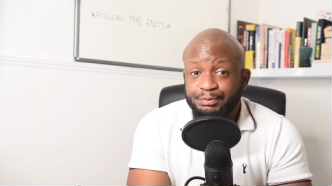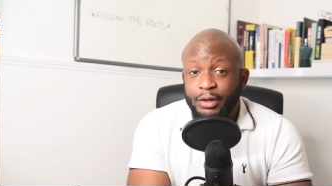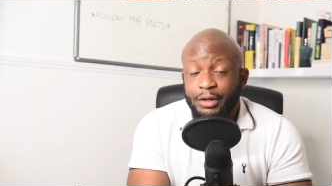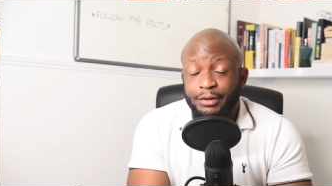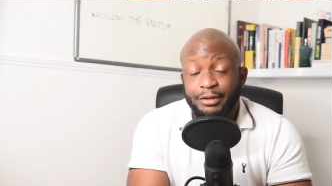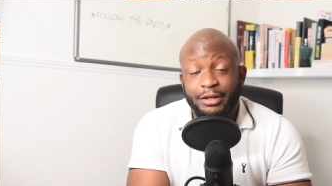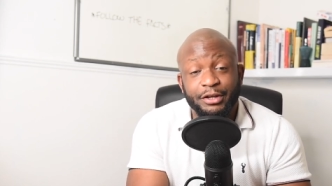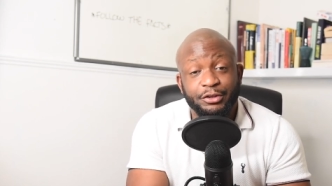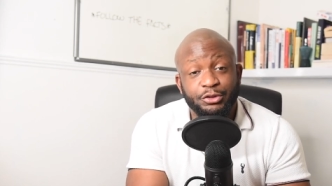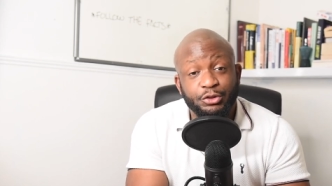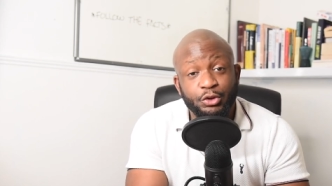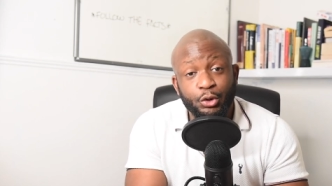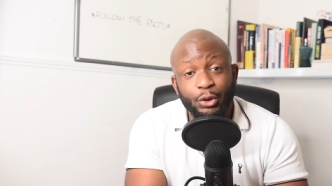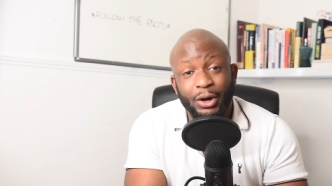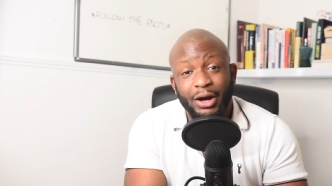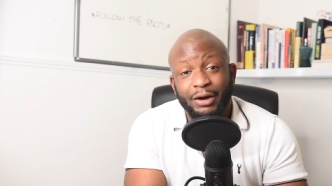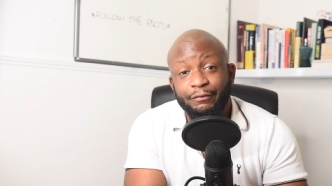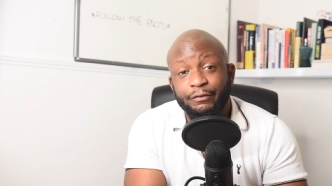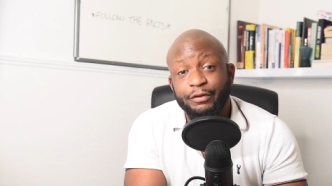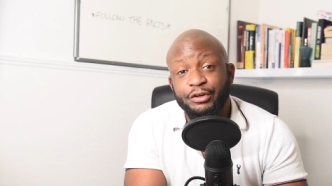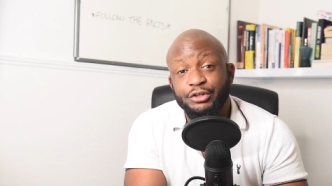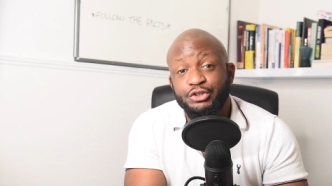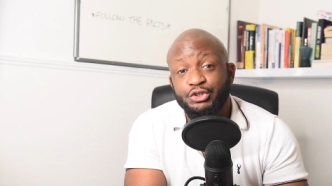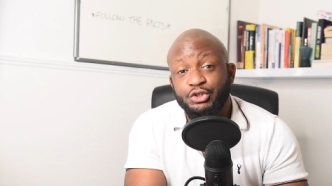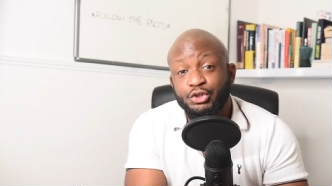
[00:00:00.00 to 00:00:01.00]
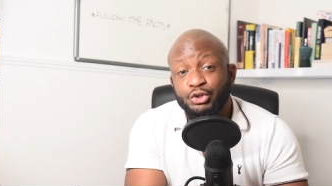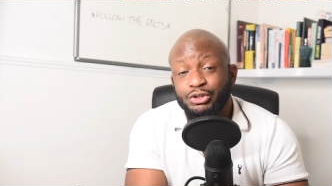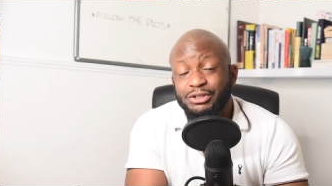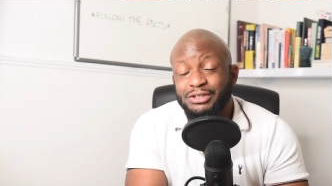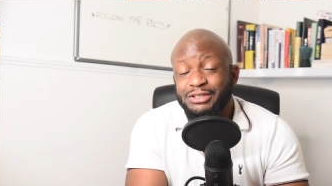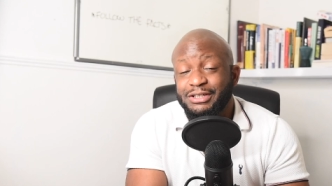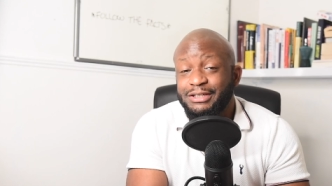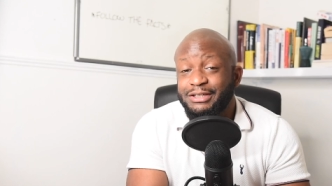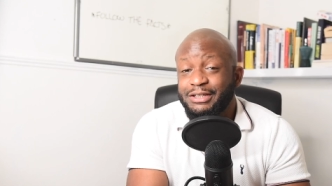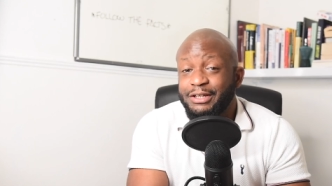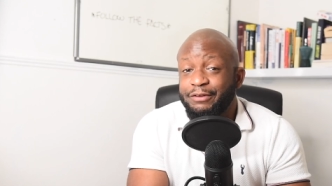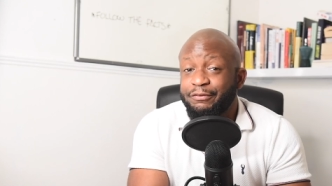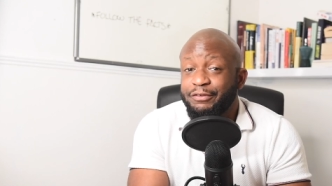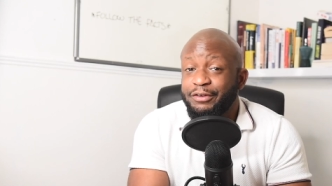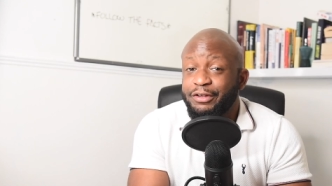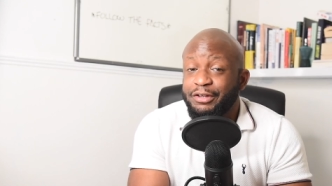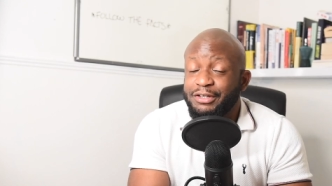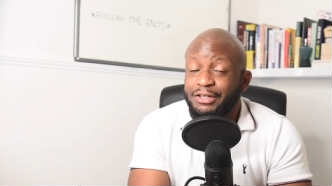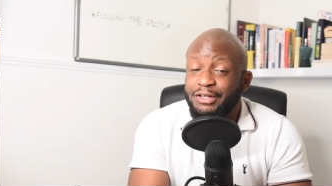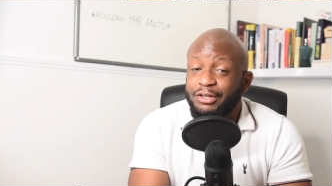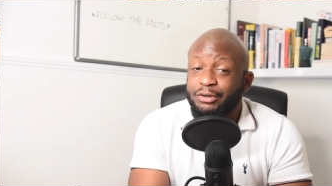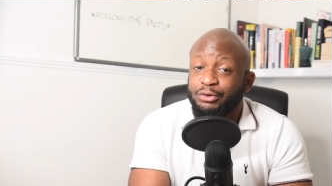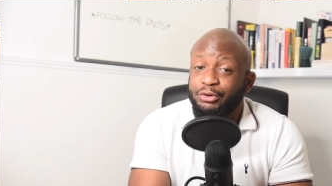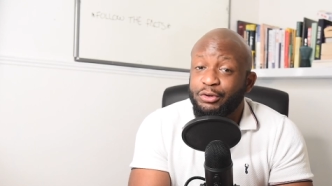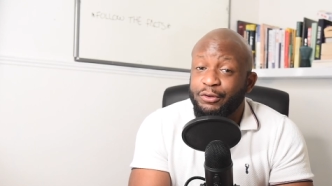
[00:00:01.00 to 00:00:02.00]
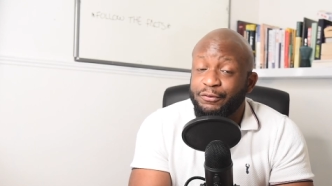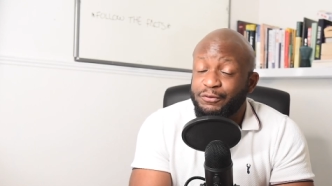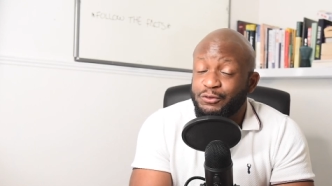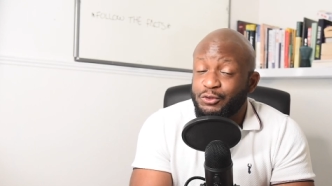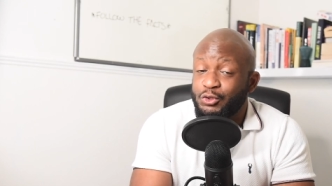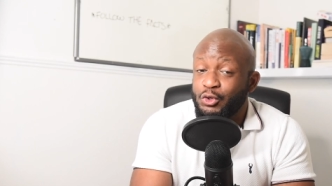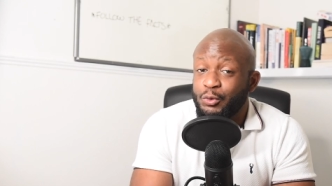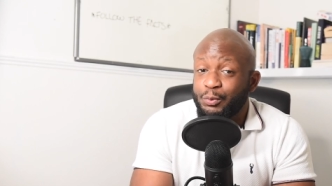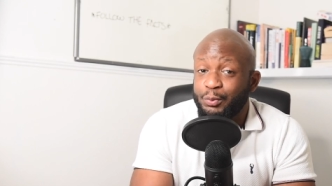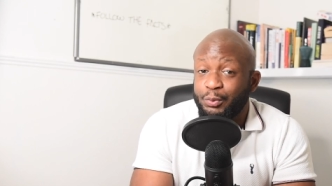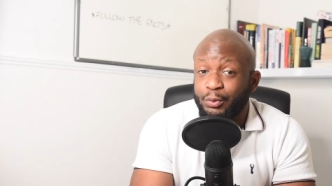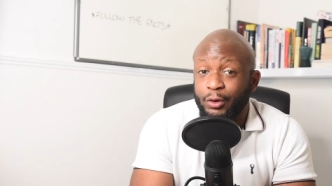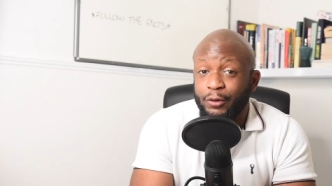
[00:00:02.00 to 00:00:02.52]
They do have a juicy dividend yield of two